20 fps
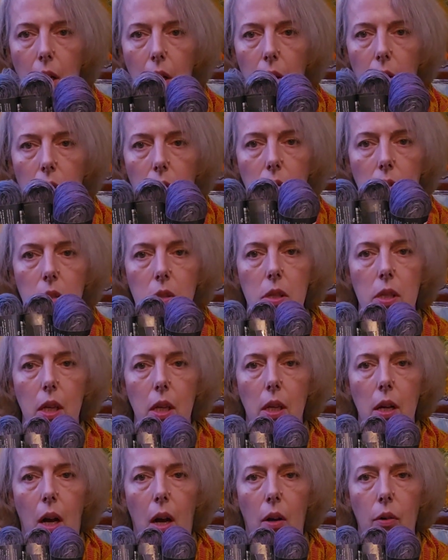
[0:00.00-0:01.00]
You can see
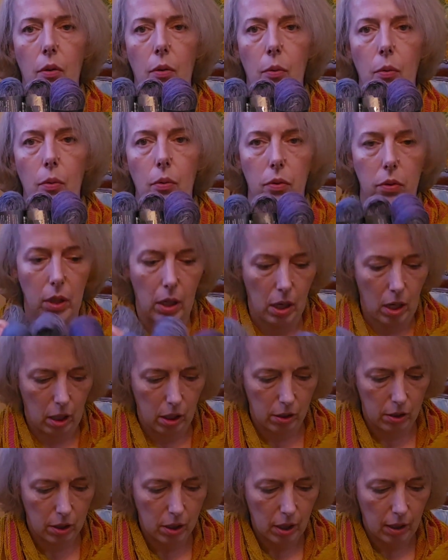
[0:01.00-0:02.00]
how the
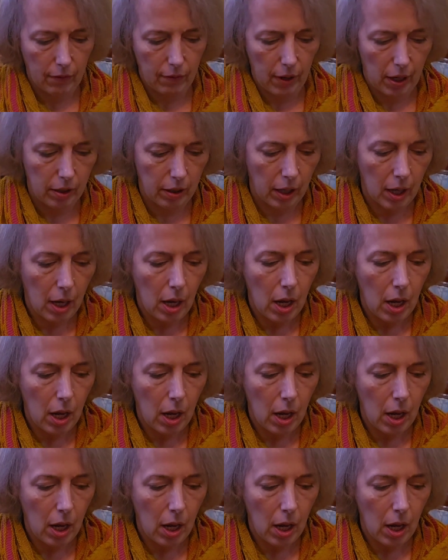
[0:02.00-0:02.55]
colors can vary.